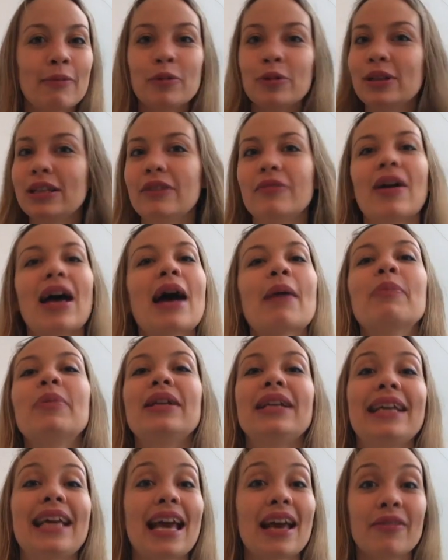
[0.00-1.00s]
and we'll live
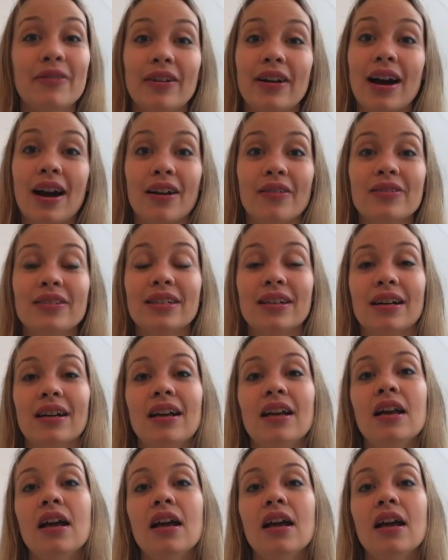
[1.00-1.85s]
happily ever after.